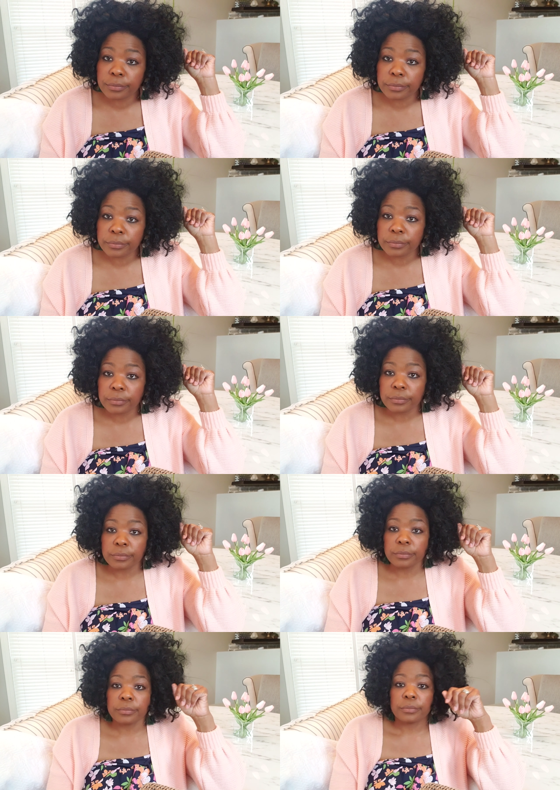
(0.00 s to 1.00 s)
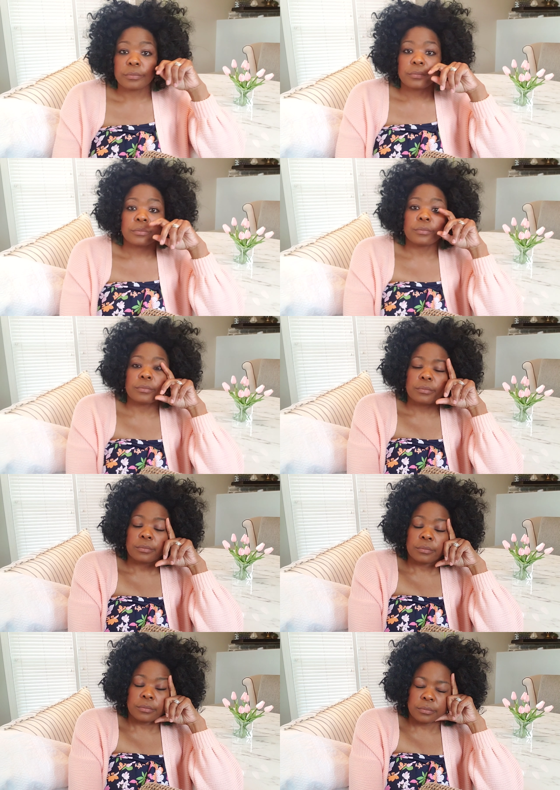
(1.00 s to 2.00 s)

Nobody speaks.